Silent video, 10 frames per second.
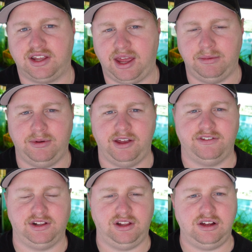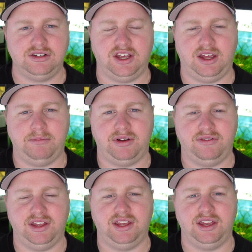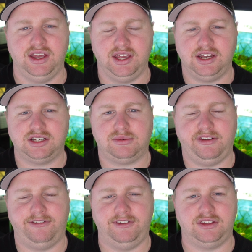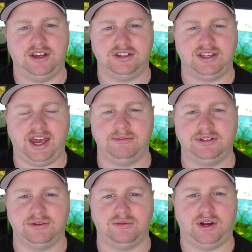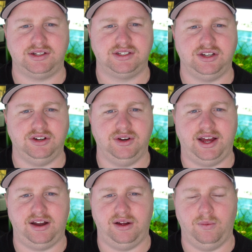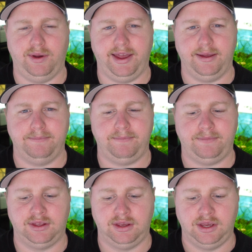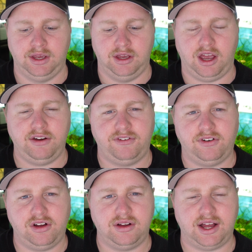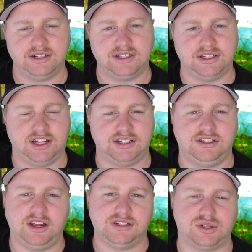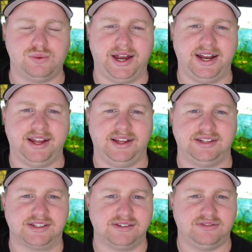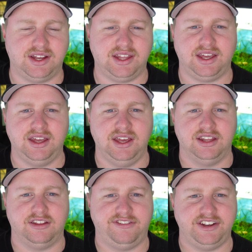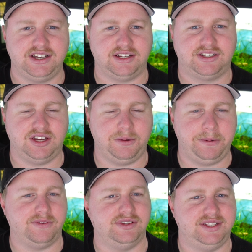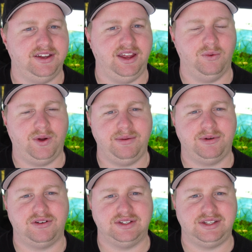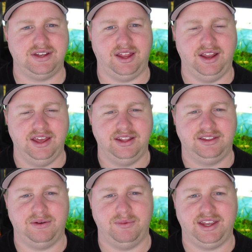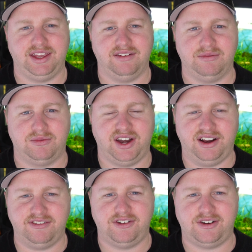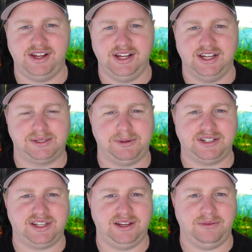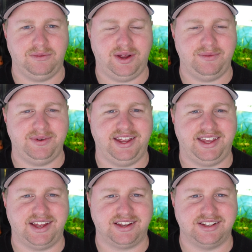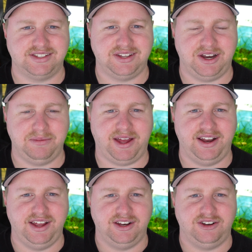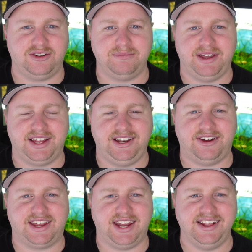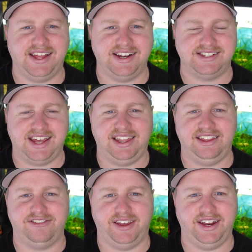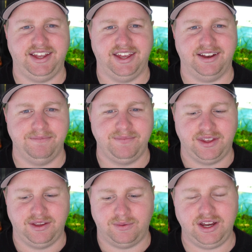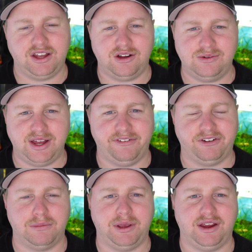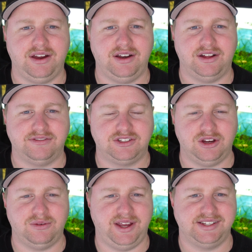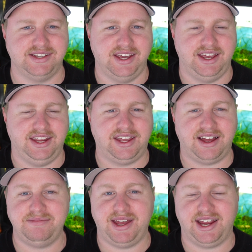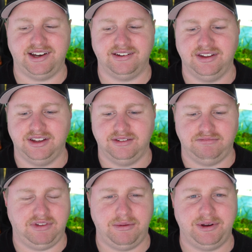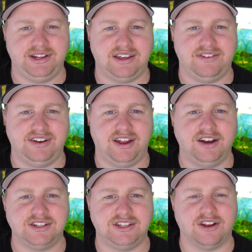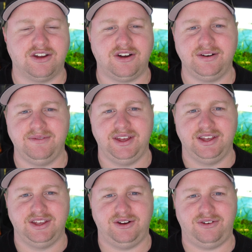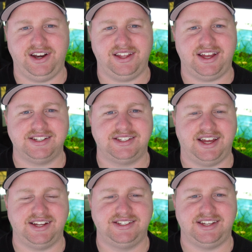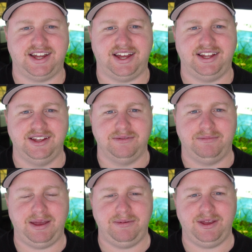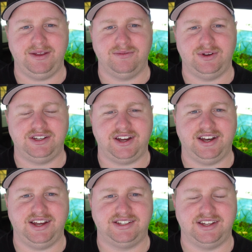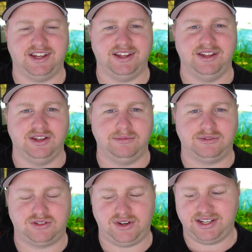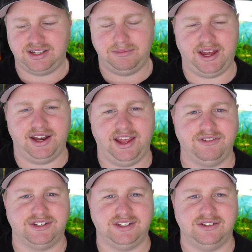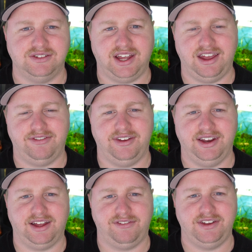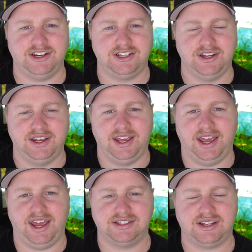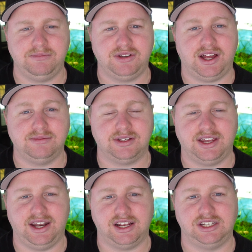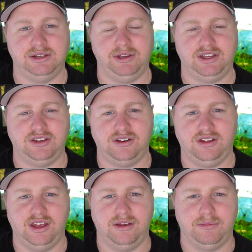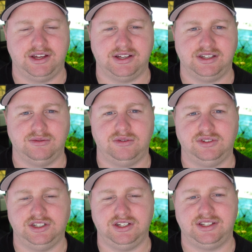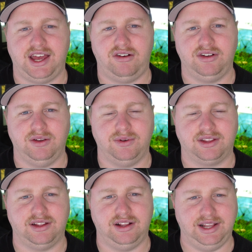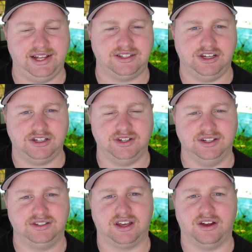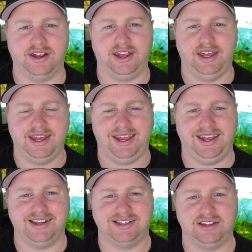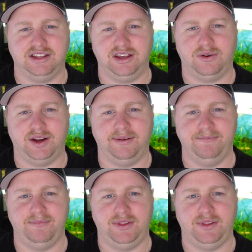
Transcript: keep them over long term, but really you just want to fill those gaps whilst you are away. Overall, I'd suggest don't sweat it. It's really, the fish are super resilient, way more resilient than we give them credit for, especially when we get concerned about not getting that daily feeding in. When you go away for a period of 2 weeks, and you come back and nobody's even noticed you're gone, you'll realize that maybe we don't need to stress about every single day feeding our fish, and sometimes it can actually be good because it will reduce algae with less nutrients going into the aquarium.